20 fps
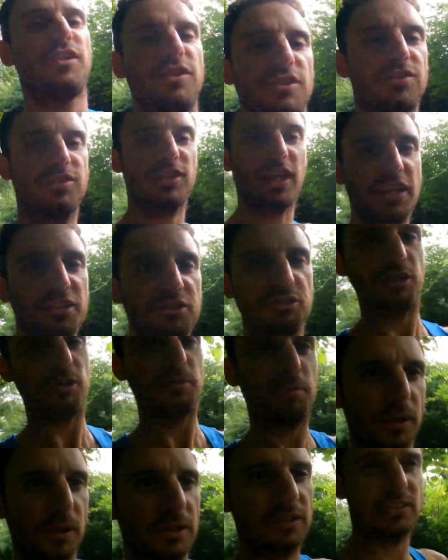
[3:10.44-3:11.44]
the schedule
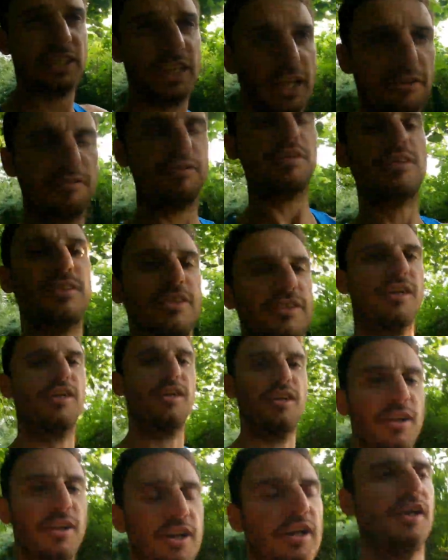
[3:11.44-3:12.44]
I put together,
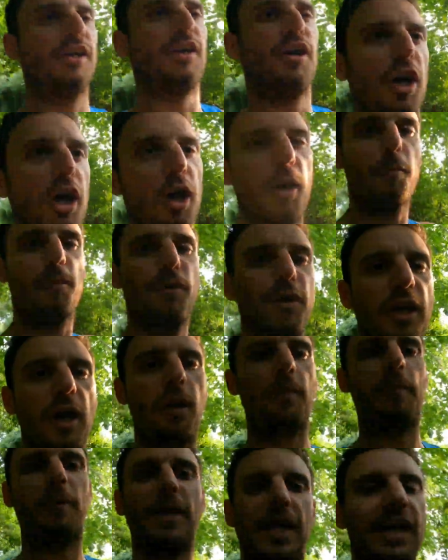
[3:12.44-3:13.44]
so I'll put it
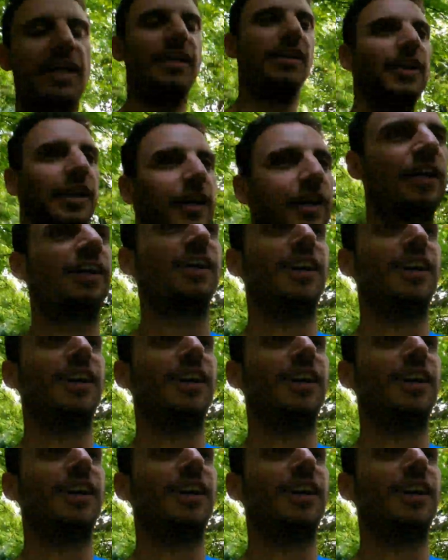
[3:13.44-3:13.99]
up again,